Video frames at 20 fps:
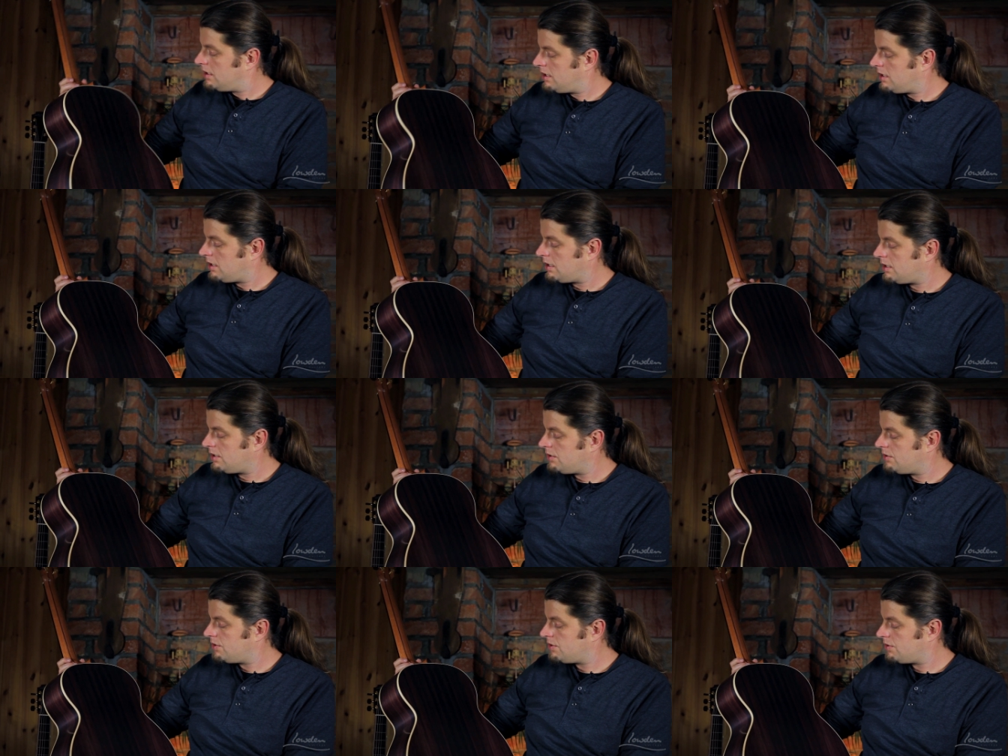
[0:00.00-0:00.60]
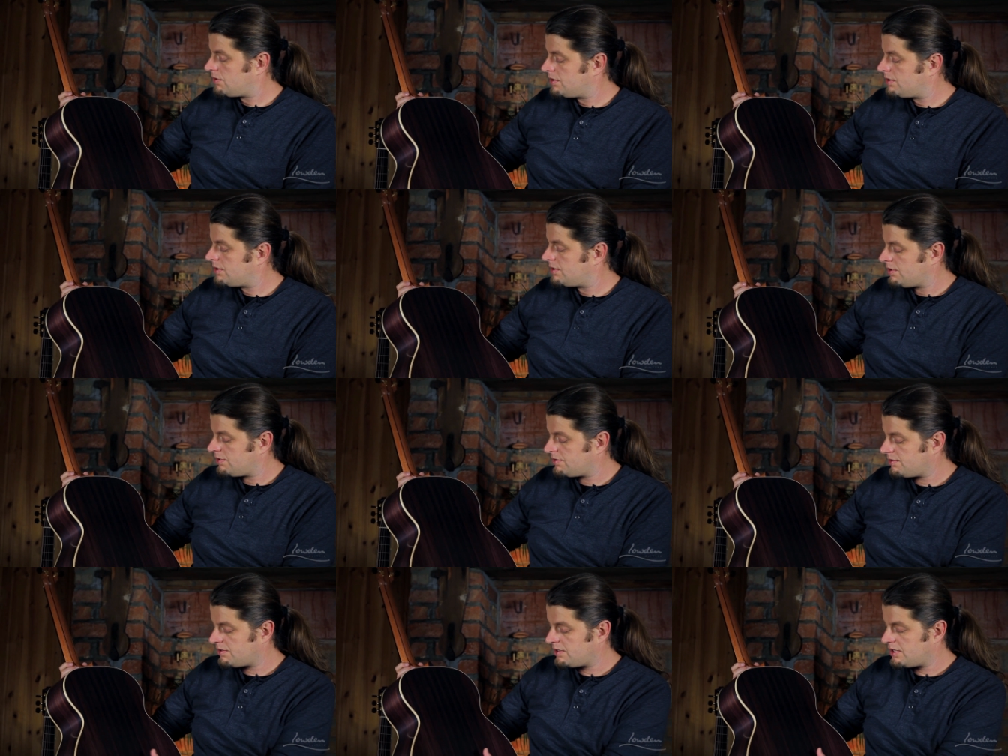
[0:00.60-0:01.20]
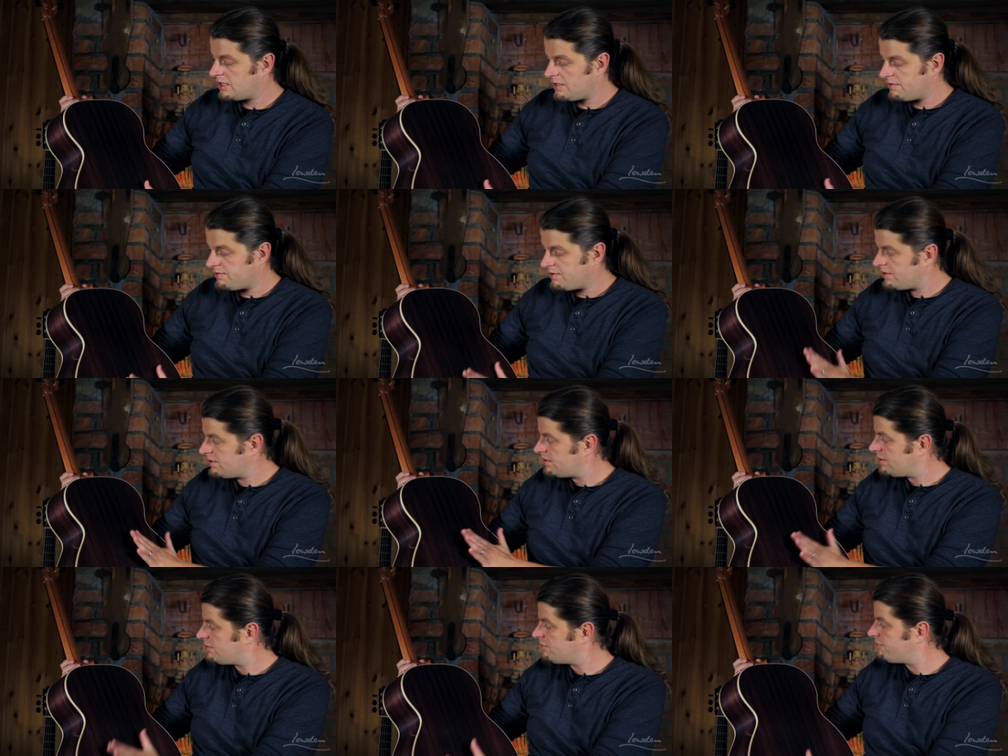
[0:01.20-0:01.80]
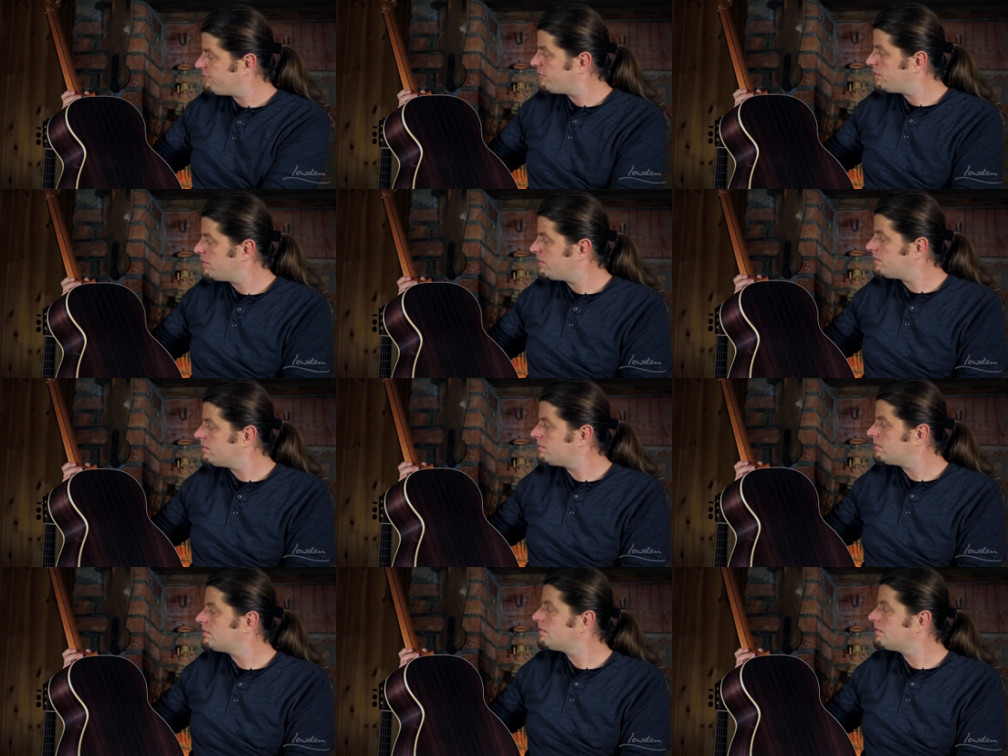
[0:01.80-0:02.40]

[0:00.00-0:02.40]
So it just gives this full